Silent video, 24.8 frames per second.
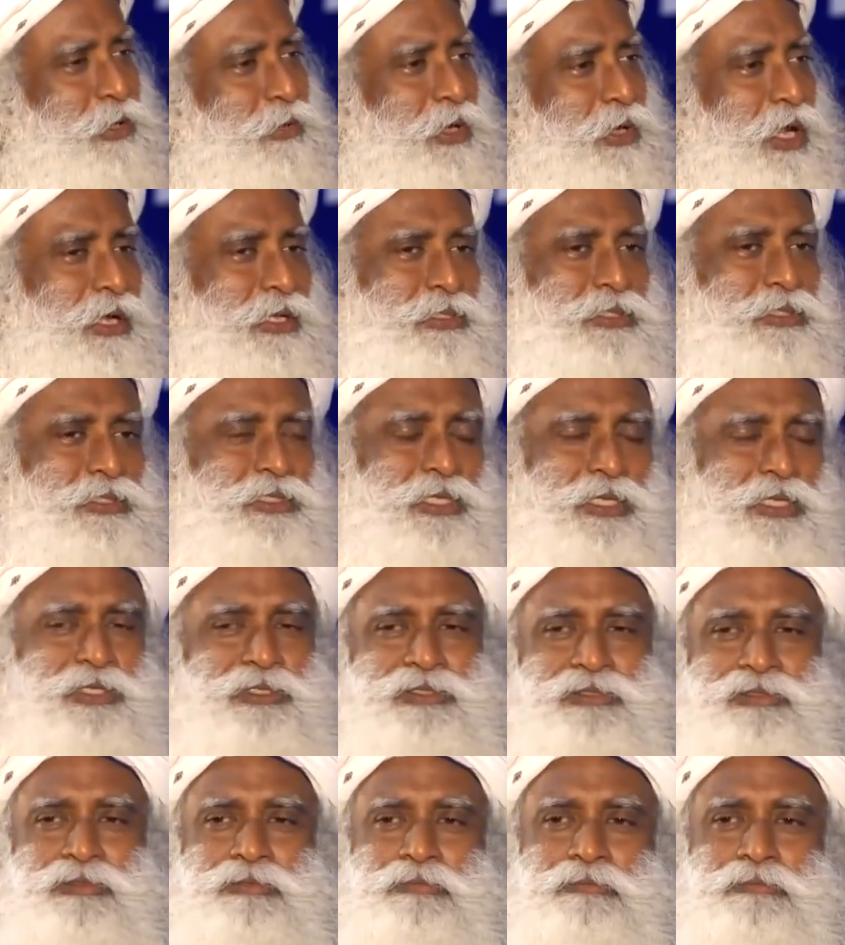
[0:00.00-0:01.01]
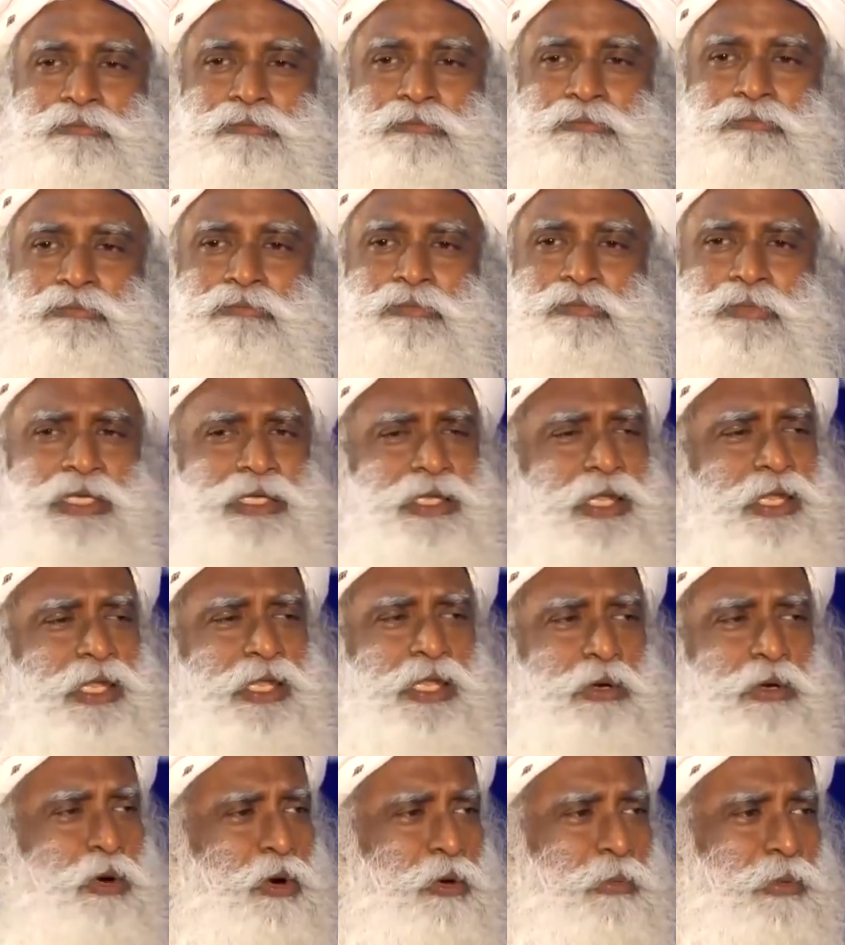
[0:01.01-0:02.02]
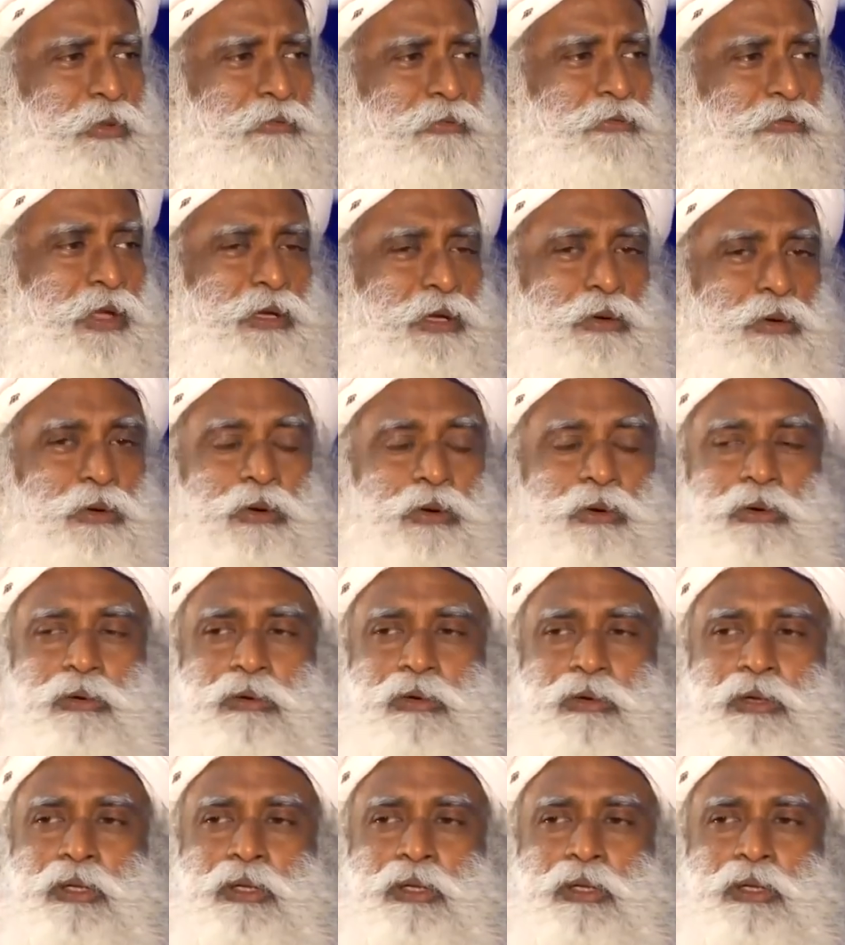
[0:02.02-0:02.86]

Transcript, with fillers: United States, in any home if I go,